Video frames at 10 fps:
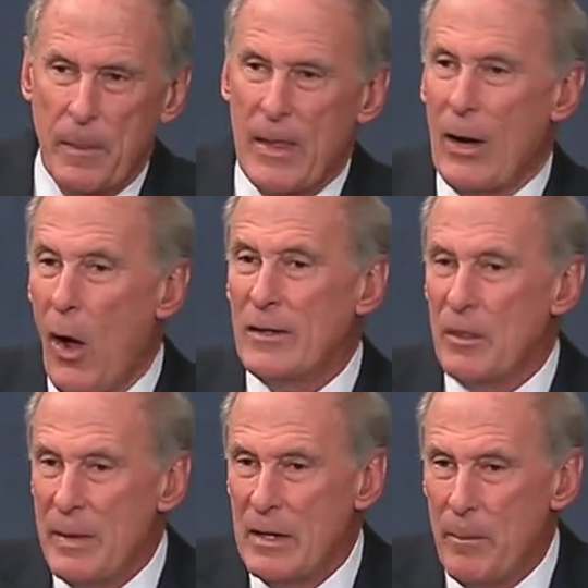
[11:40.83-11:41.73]
that ought
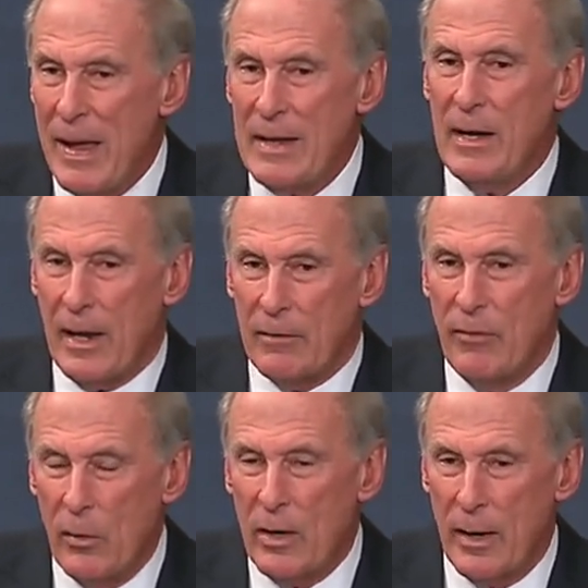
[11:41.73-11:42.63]
to be debated and
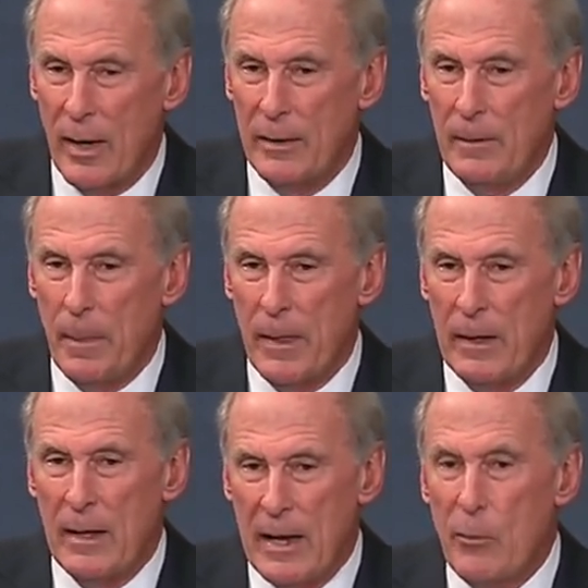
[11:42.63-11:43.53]
voted on,
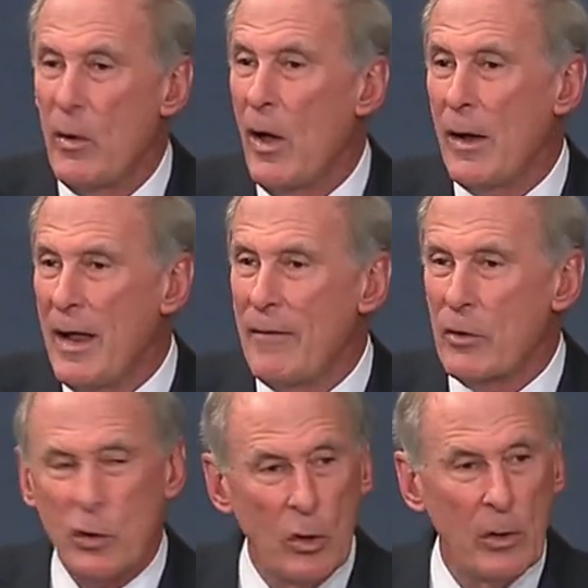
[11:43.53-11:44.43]
and we ought to have
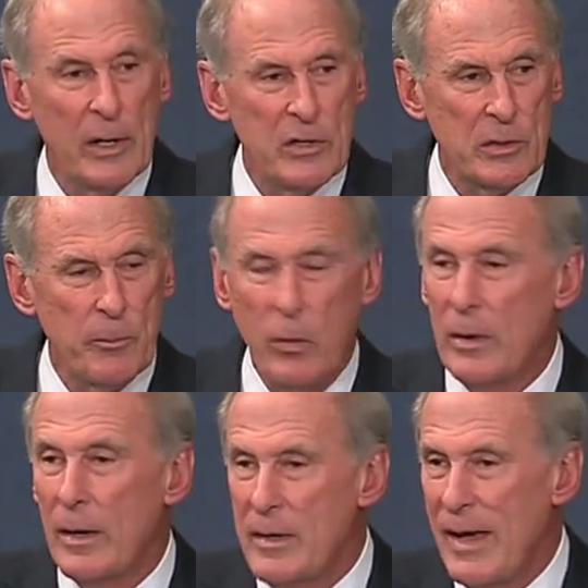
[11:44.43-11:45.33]
the courage to put
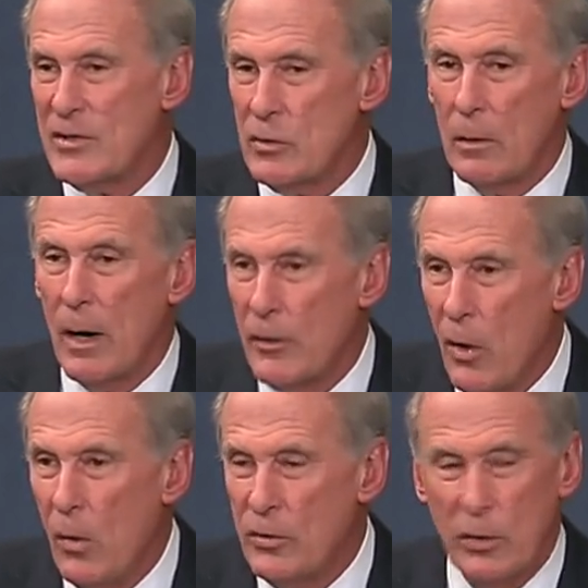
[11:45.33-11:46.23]
our yes or our
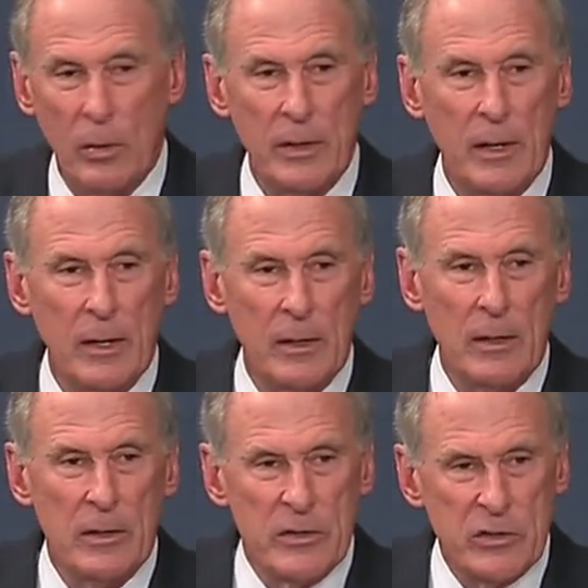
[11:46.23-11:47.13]
no to it
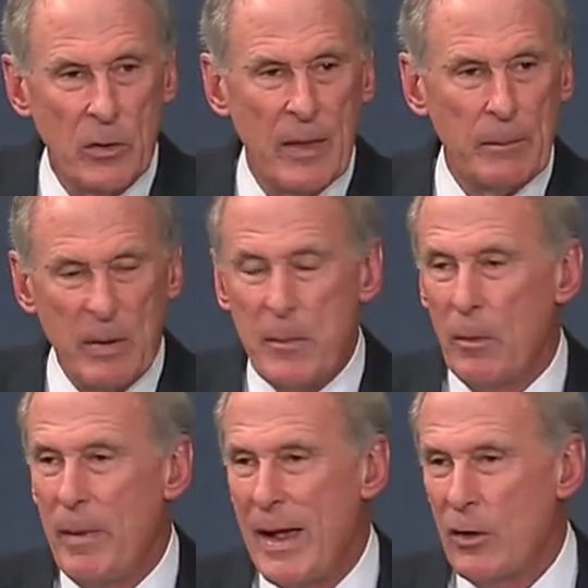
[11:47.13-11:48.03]
so that people
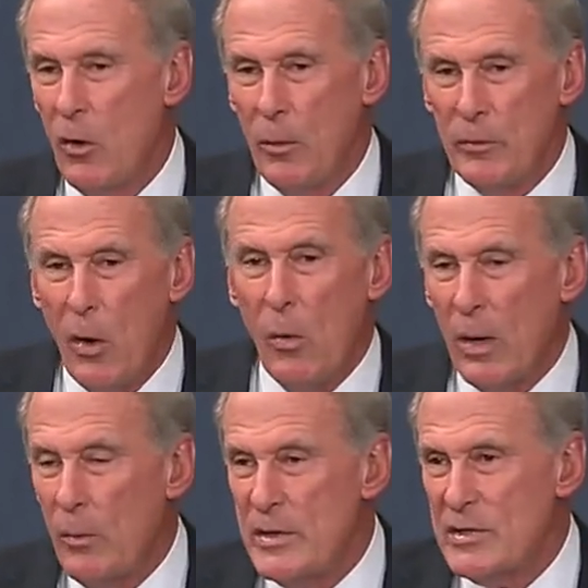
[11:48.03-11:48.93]
back home know
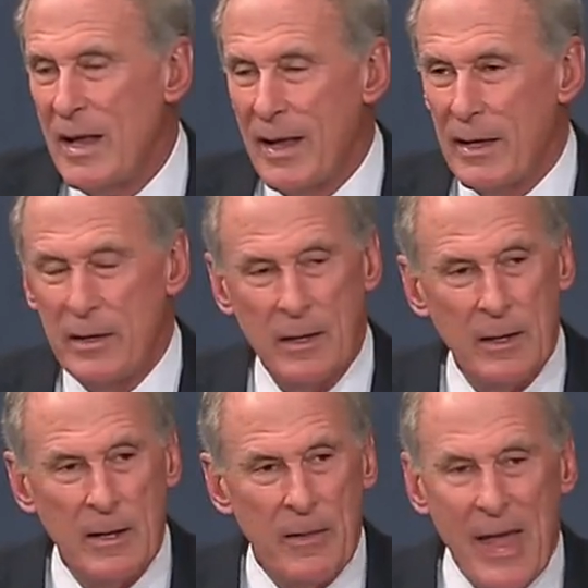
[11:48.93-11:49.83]
where we stand,
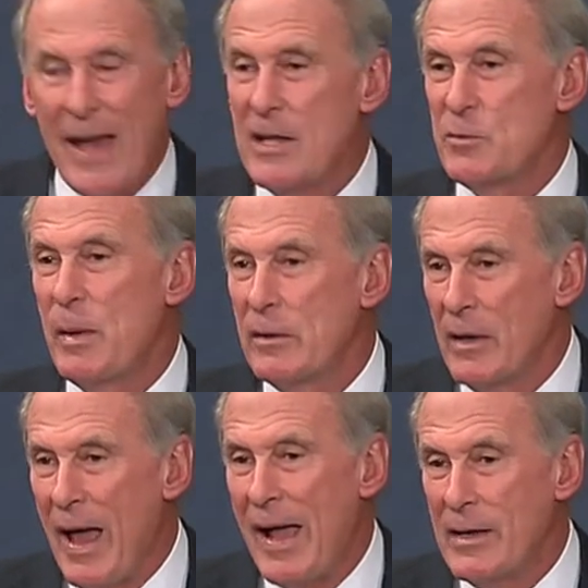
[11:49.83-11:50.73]
that has been
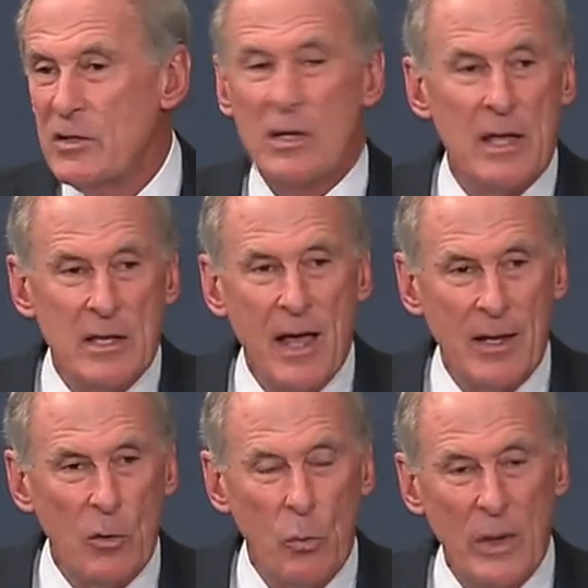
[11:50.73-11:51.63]
denied us
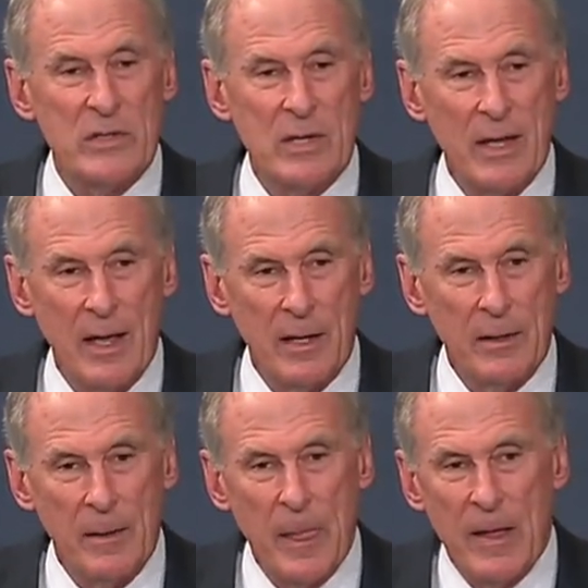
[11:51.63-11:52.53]
yet once
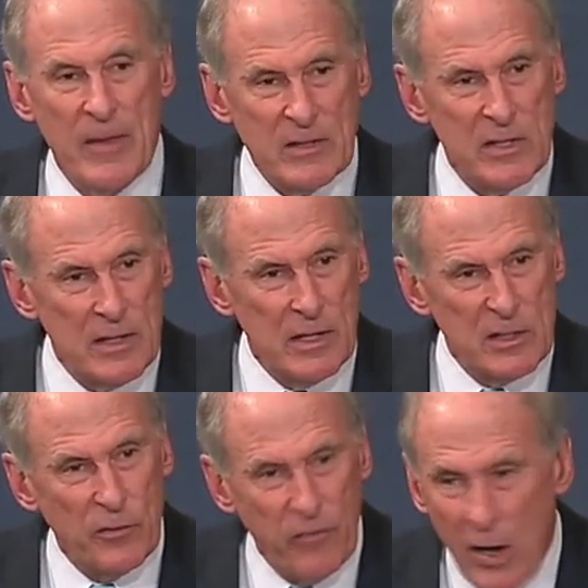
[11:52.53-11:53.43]
again. This is a
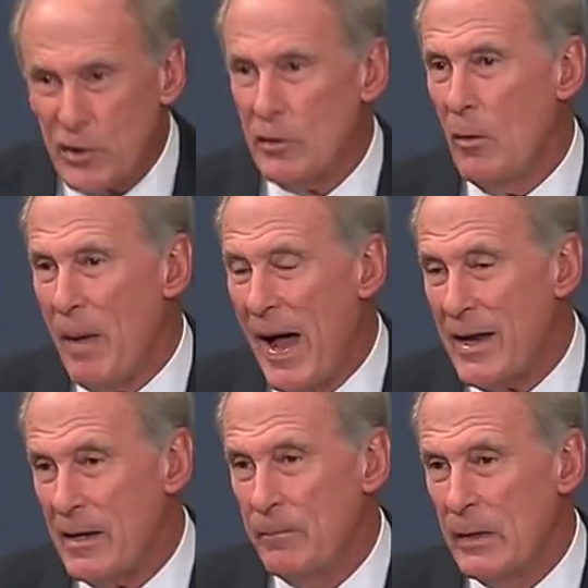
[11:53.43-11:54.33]
dysfunctional
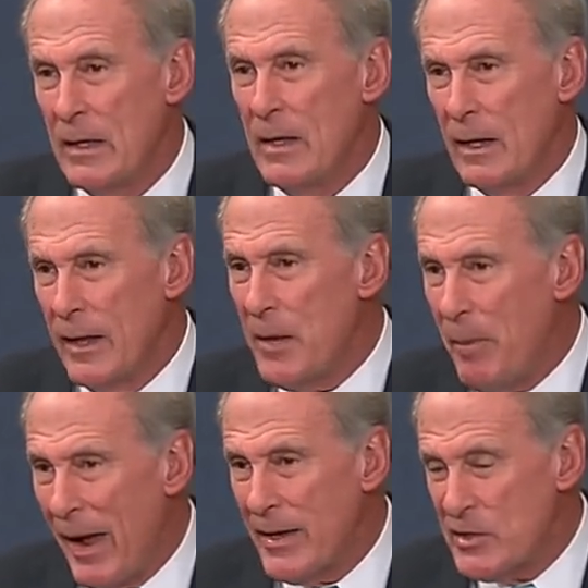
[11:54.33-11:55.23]
body led
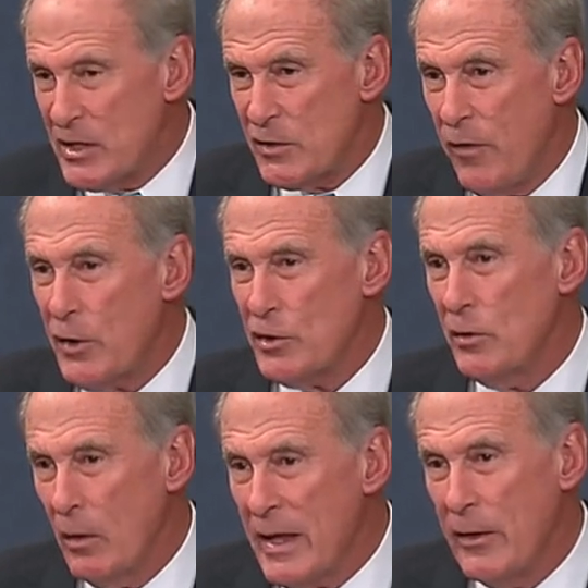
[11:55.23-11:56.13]
by a
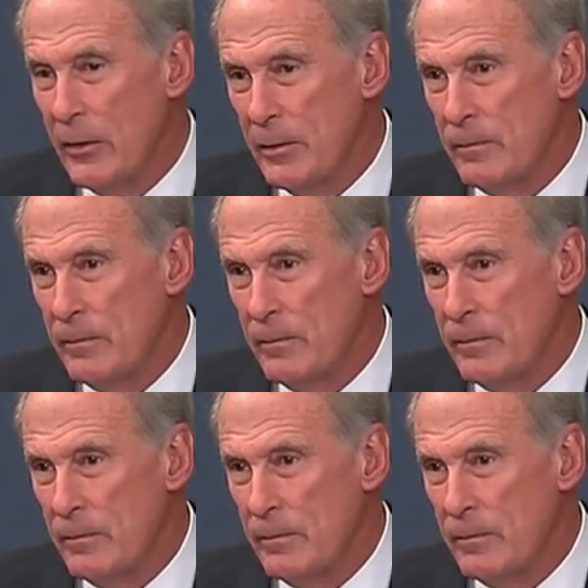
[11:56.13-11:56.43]
dysfunctional leader,